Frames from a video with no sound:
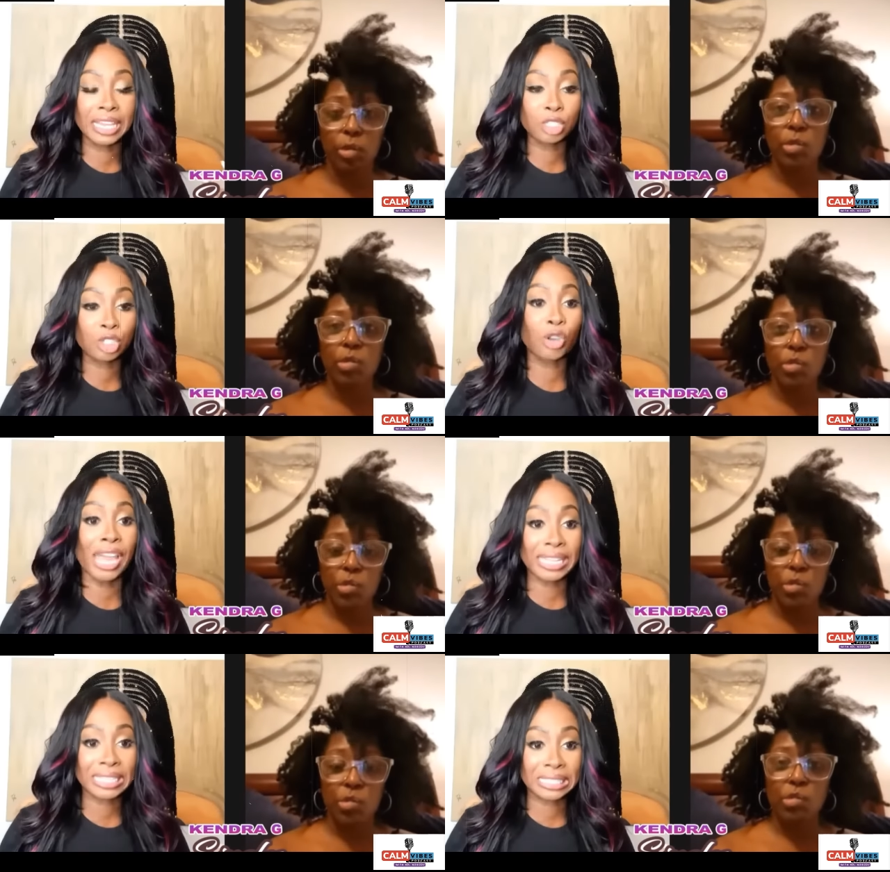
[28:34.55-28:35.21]

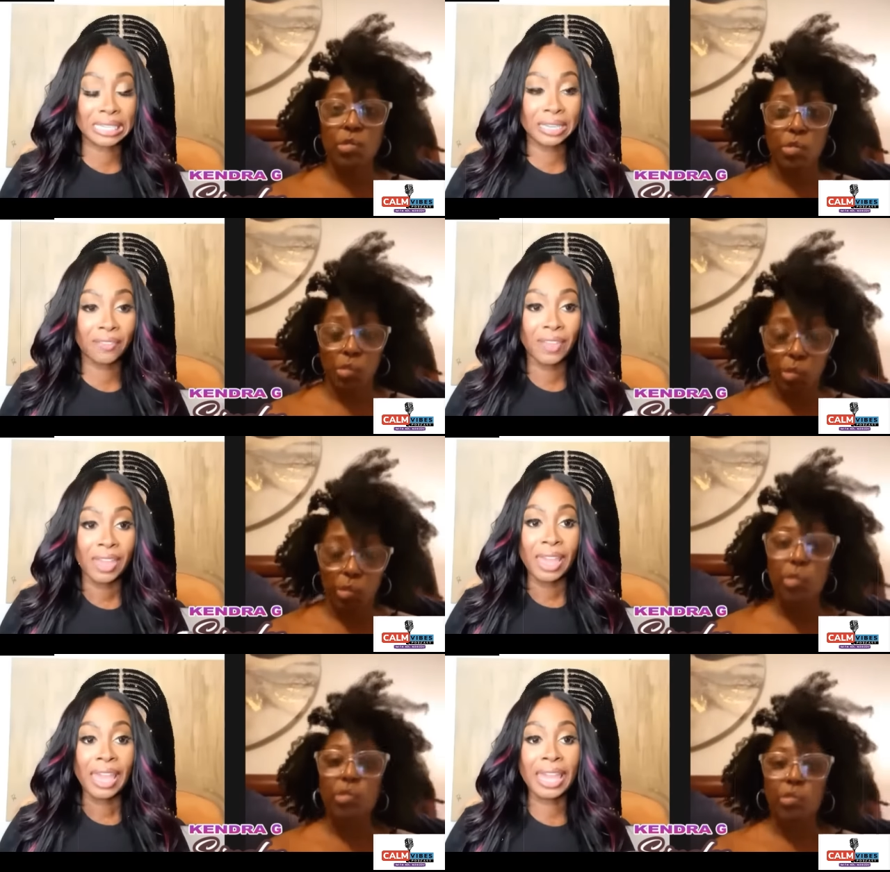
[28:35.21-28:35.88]
Speaker 1: attractive.
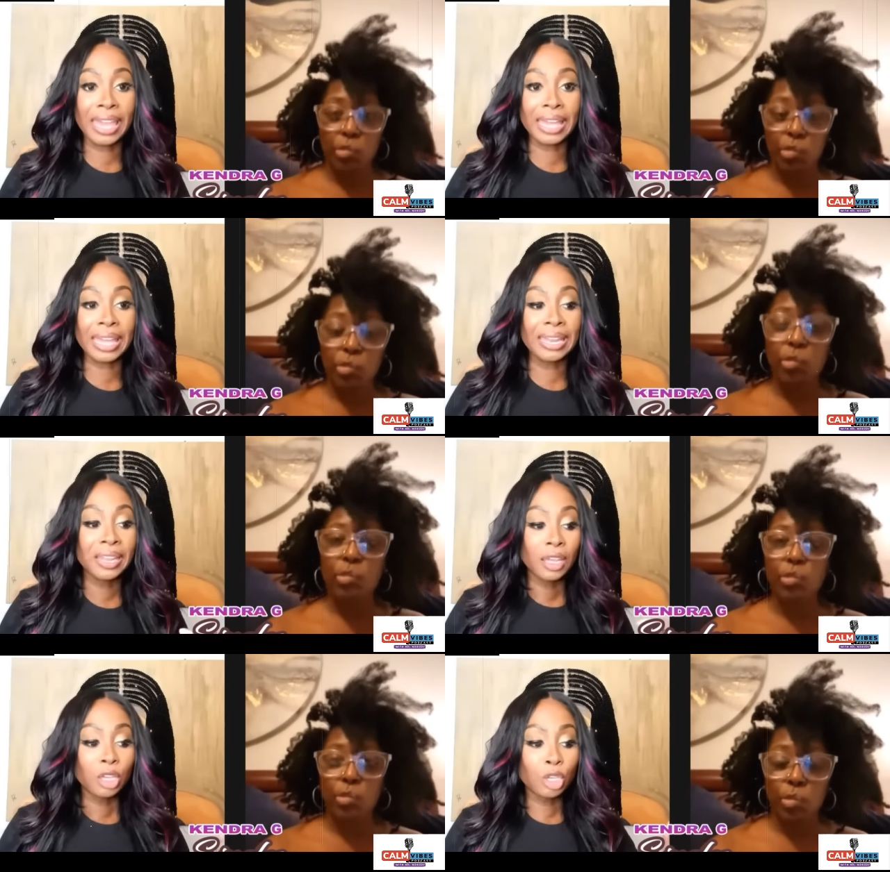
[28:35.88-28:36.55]

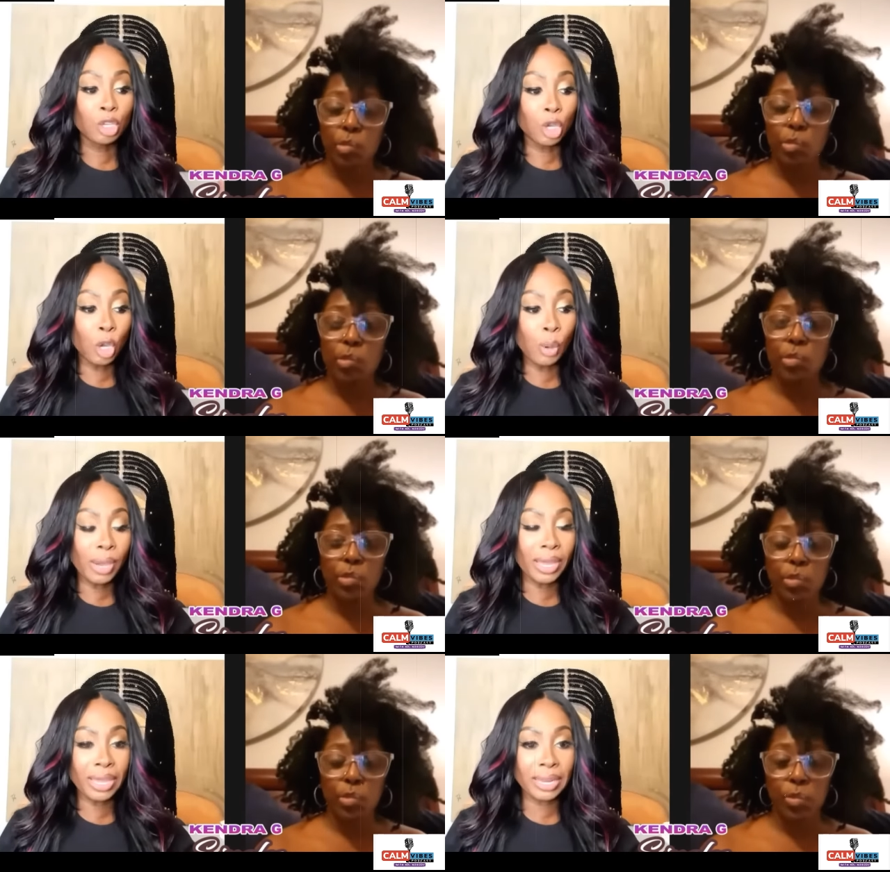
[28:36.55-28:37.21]
And
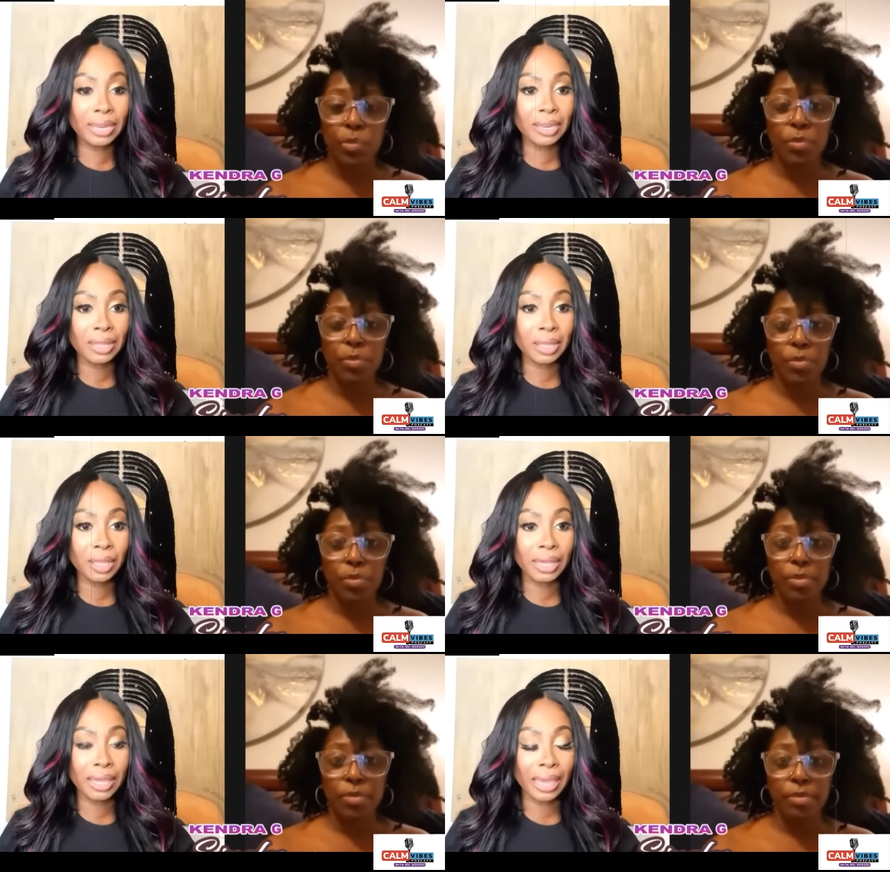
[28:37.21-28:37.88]
you would,
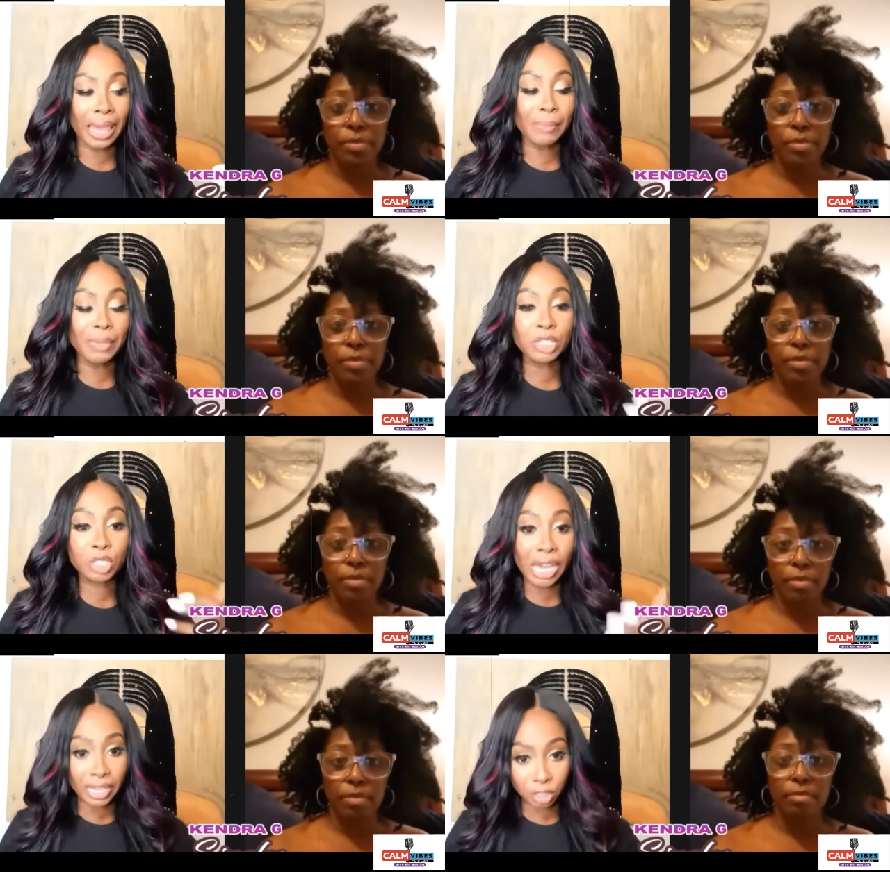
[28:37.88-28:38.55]
I'm
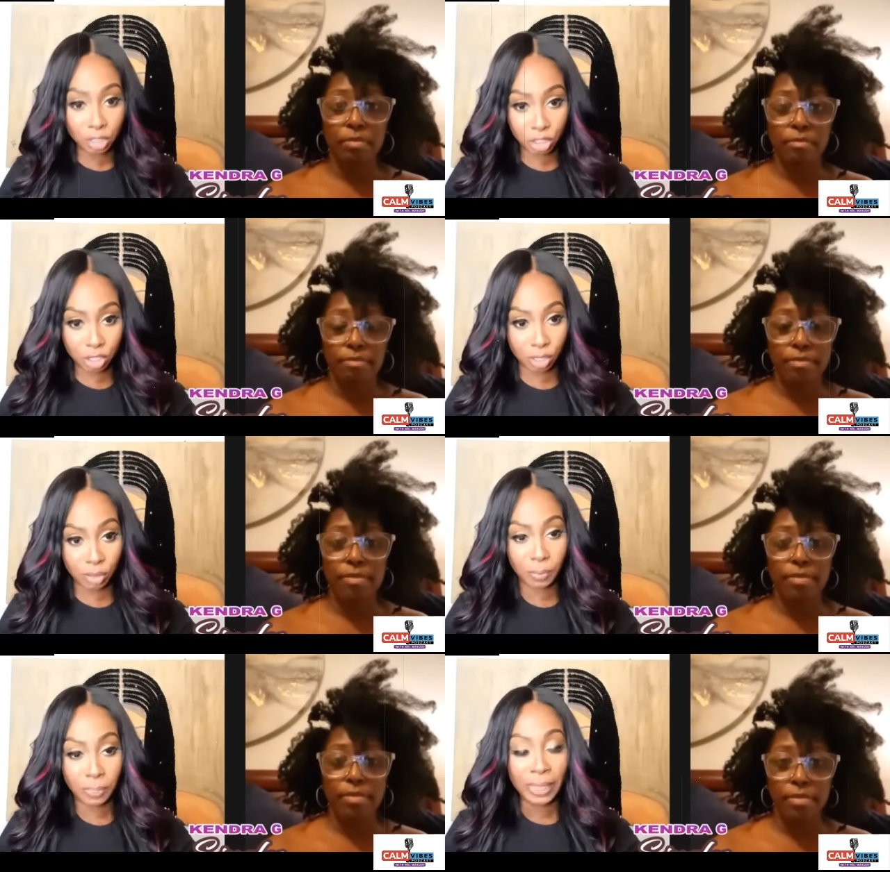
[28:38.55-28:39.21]
just talking to
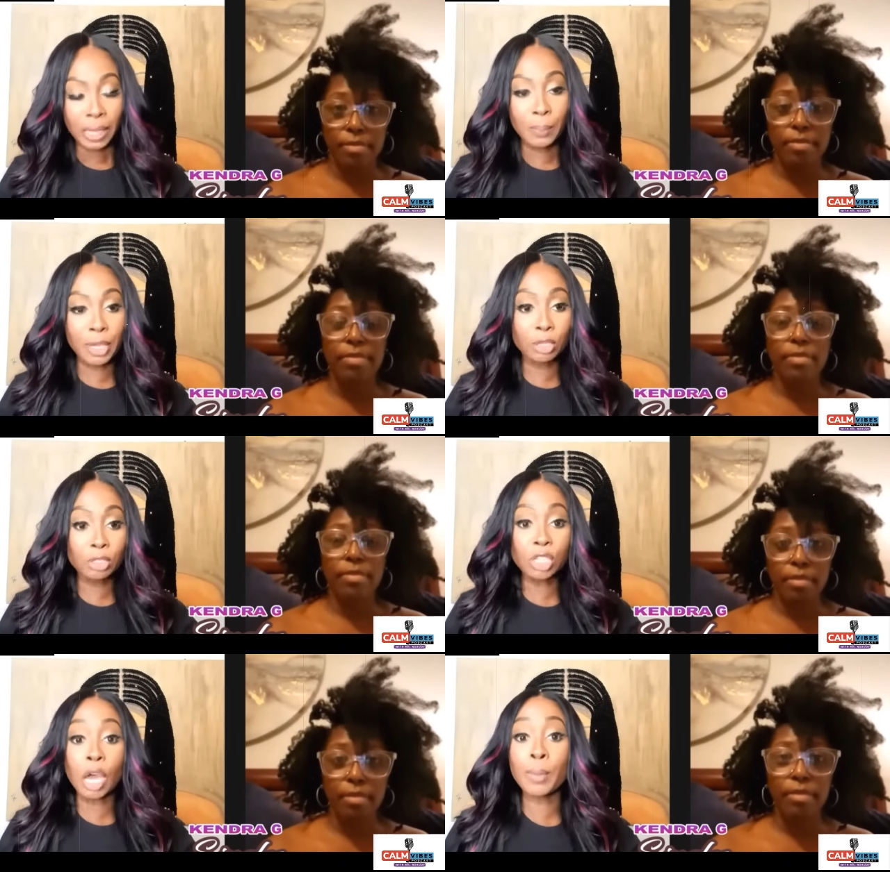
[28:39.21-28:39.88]
you, but
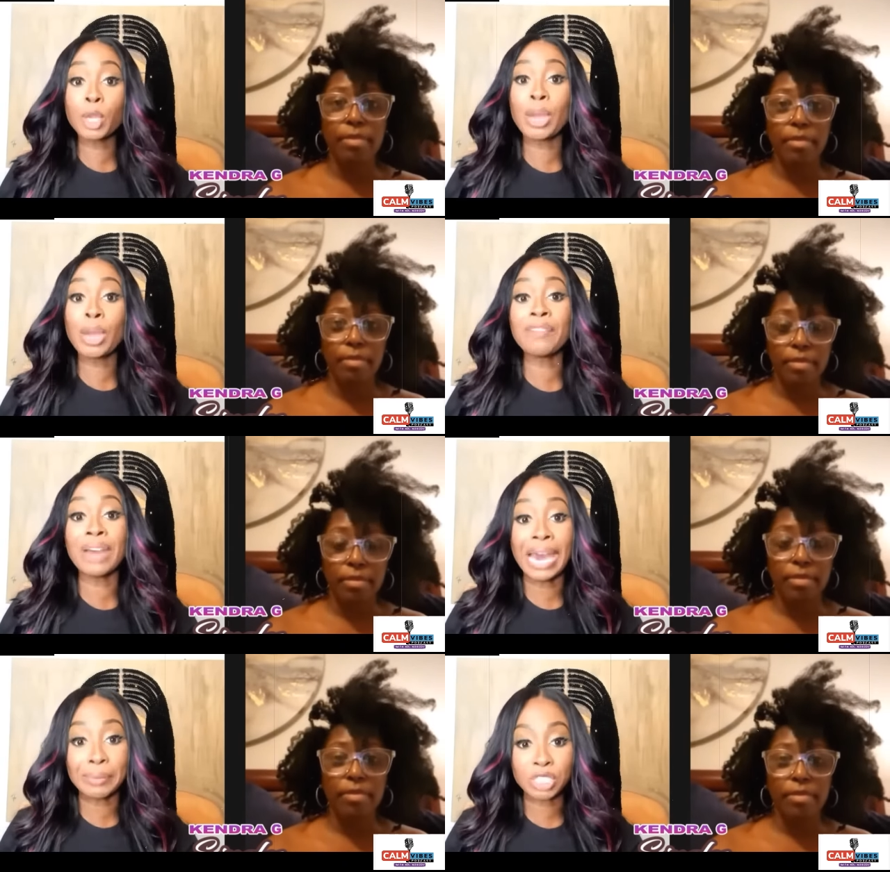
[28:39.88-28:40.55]
you told me you
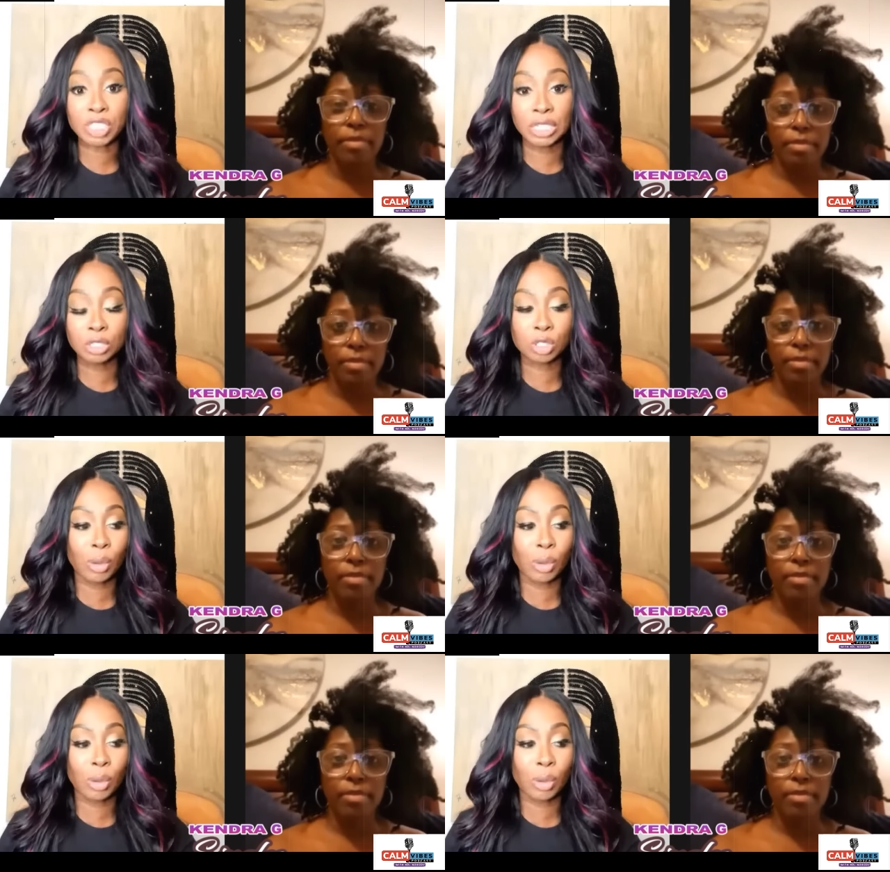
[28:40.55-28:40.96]
have options.